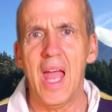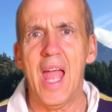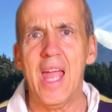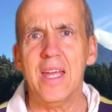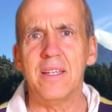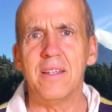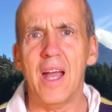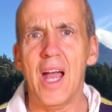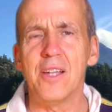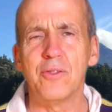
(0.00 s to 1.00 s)
And
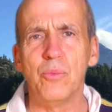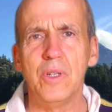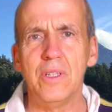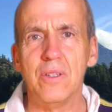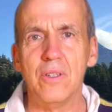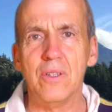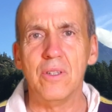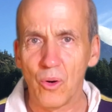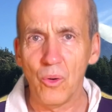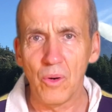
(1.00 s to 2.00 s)
as we
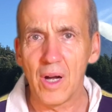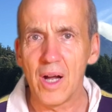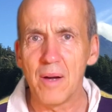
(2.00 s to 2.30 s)
know,